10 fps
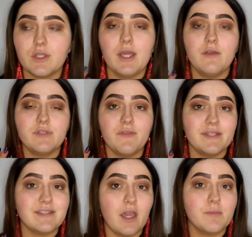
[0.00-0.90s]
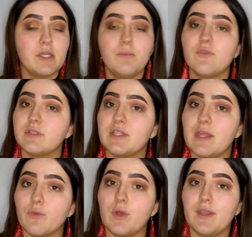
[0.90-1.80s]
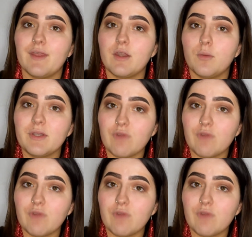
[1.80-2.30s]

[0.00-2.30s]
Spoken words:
So now I've done this eye, I'm going to move on to the other one and then I'll be